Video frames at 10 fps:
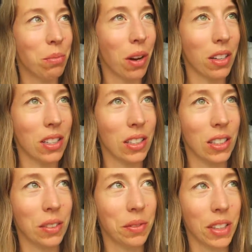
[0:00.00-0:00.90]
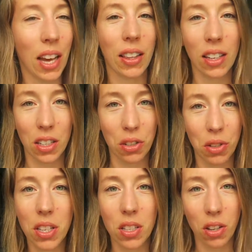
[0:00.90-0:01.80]
but yeah, that
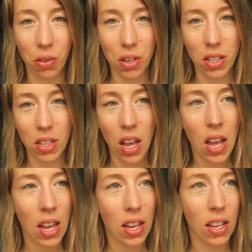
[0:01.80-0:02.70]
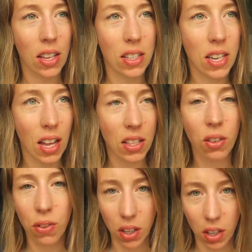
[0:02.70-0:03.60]
increases your risk
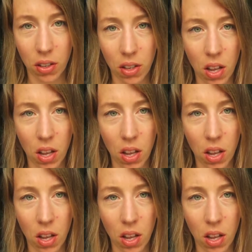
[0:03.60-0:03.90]
intensively.